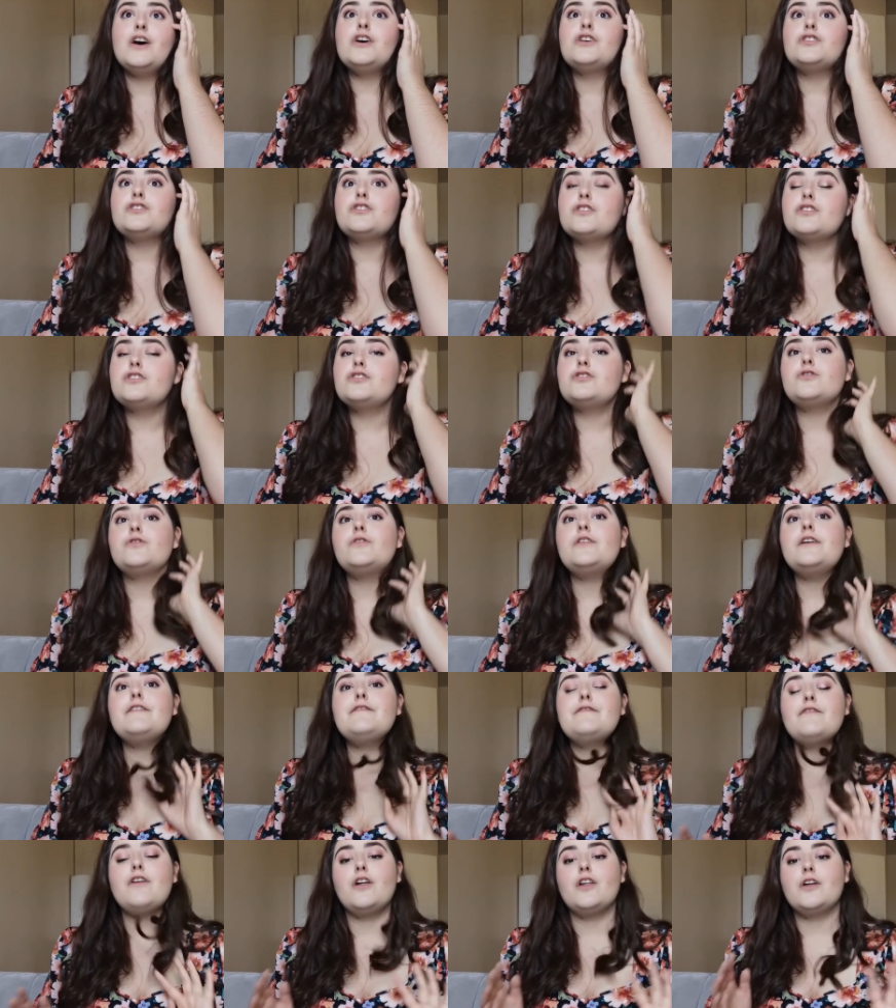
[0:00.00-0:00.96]
So the
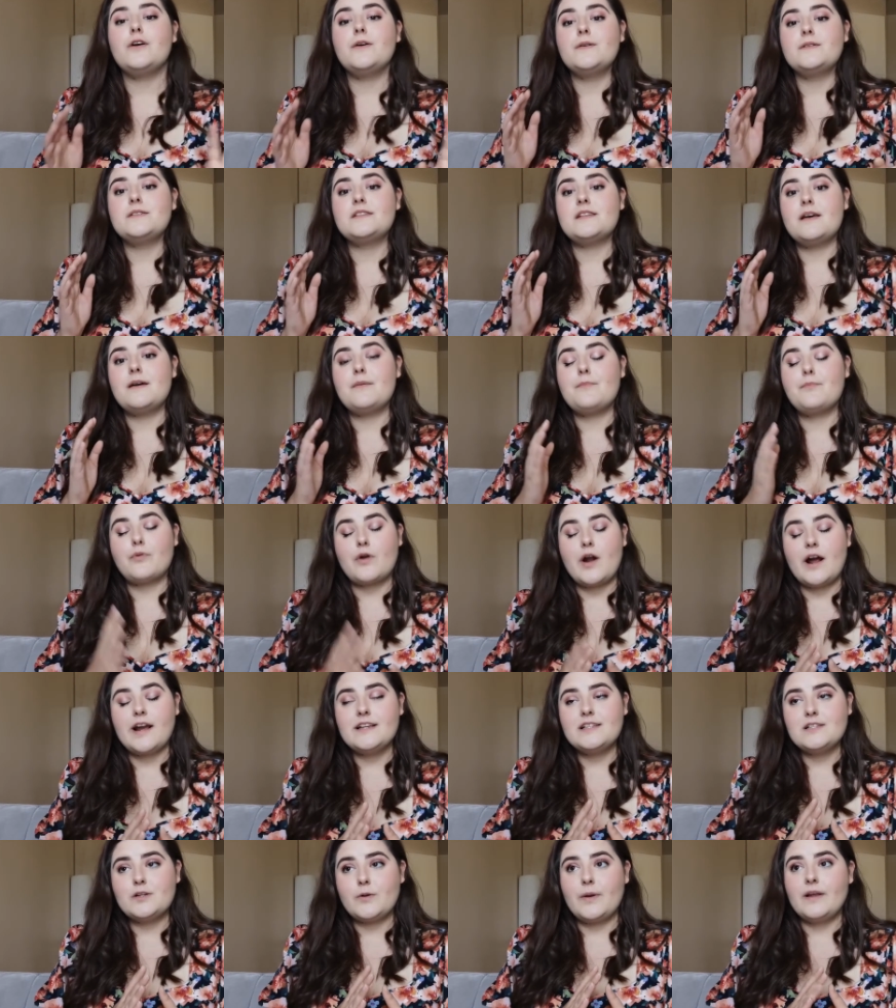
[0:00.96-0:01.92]
story follows
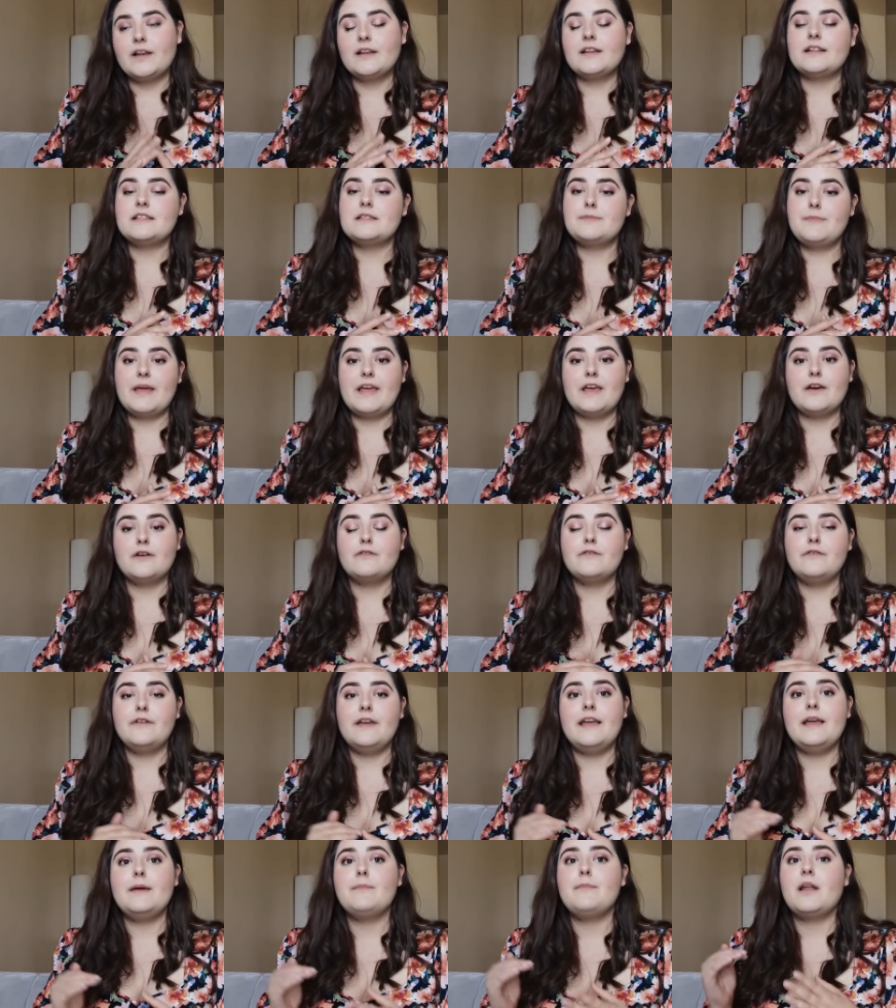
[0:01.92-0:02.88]
Bryce Quinlan's
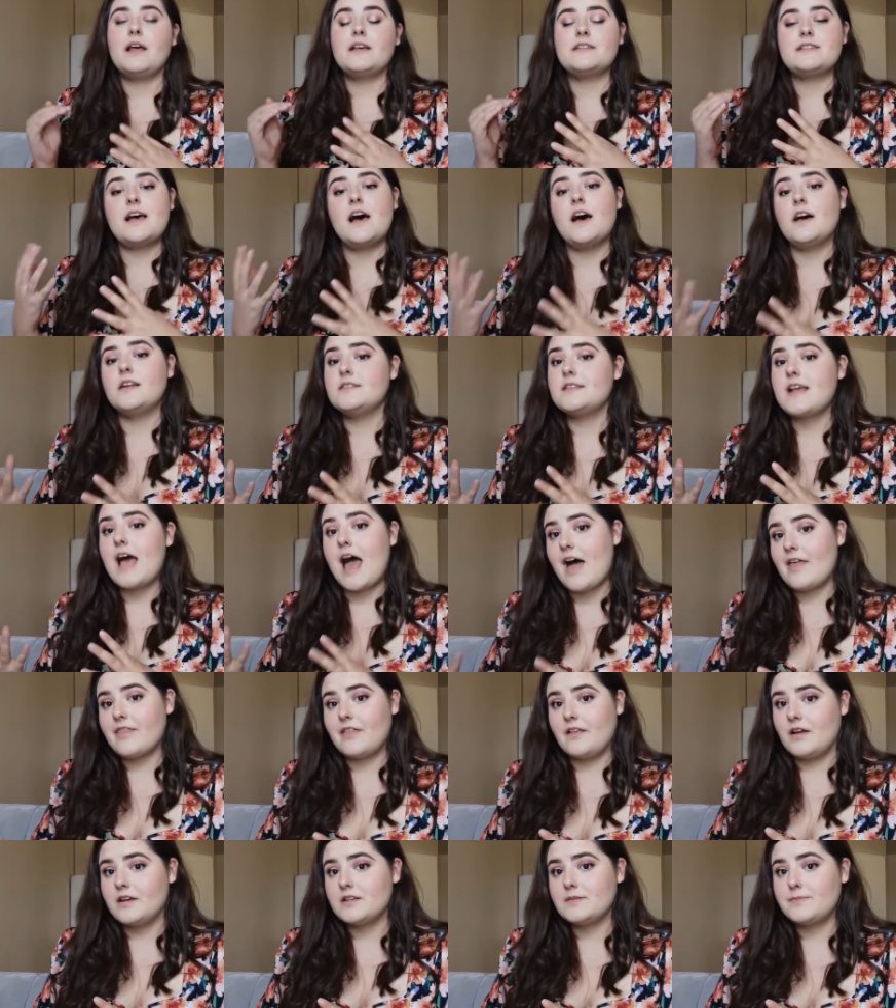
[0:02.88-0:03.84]
POV plus Hunt
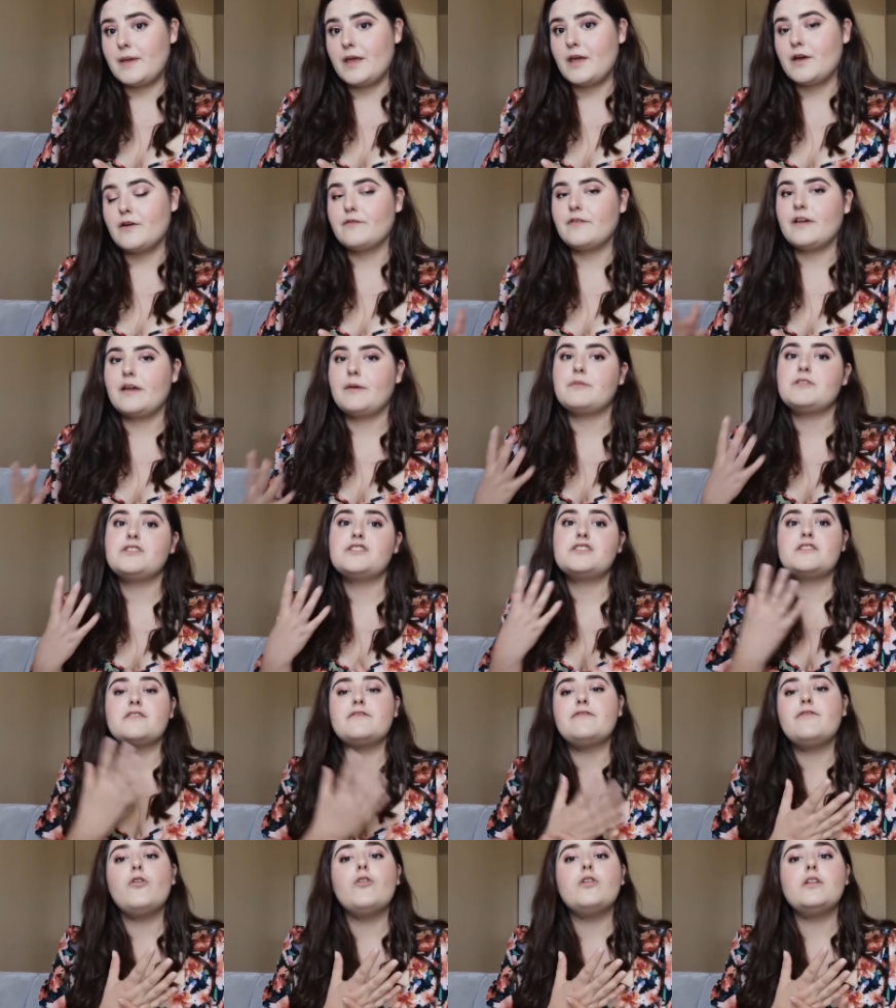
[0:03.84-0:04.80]
Athalar's POV, which is
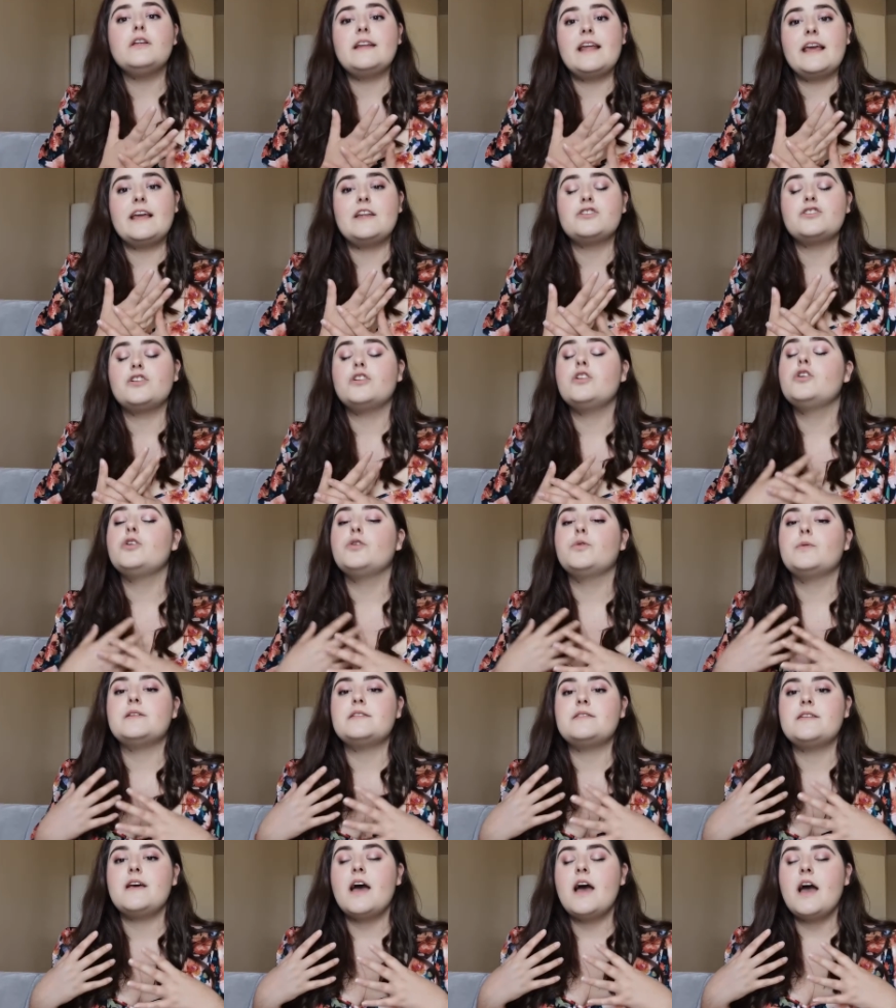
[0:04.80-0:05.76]
the fallen angel who
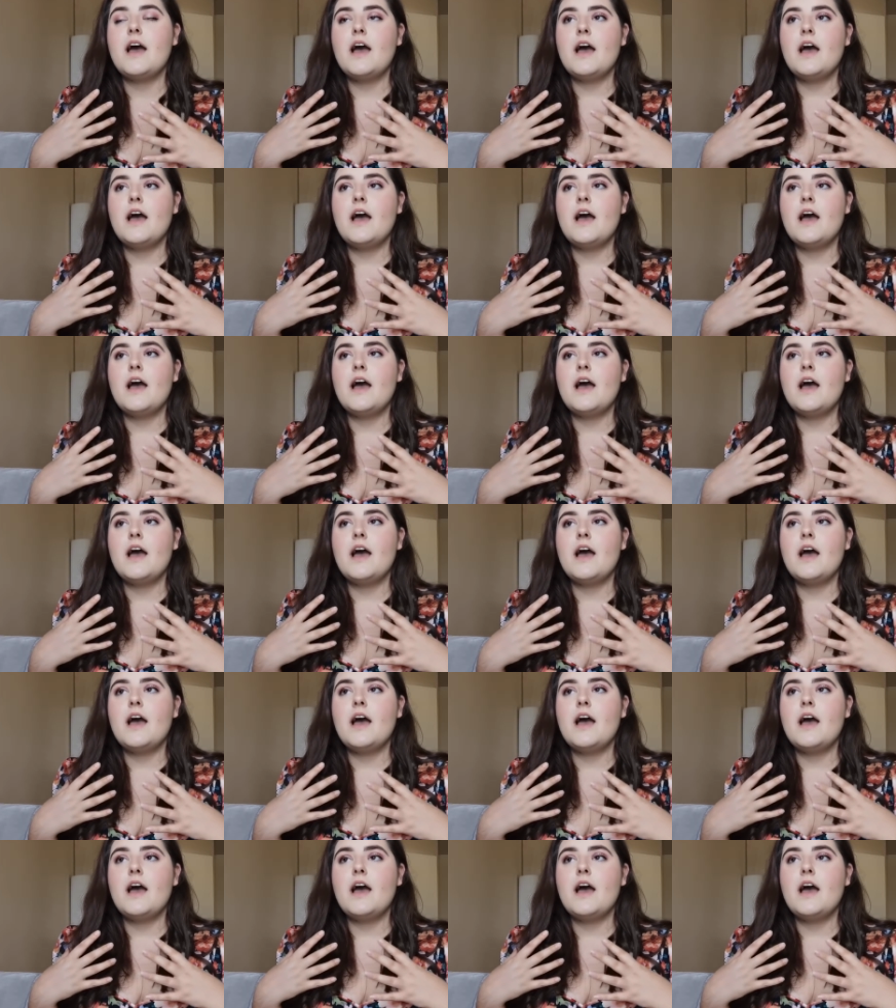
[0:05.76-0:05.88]
is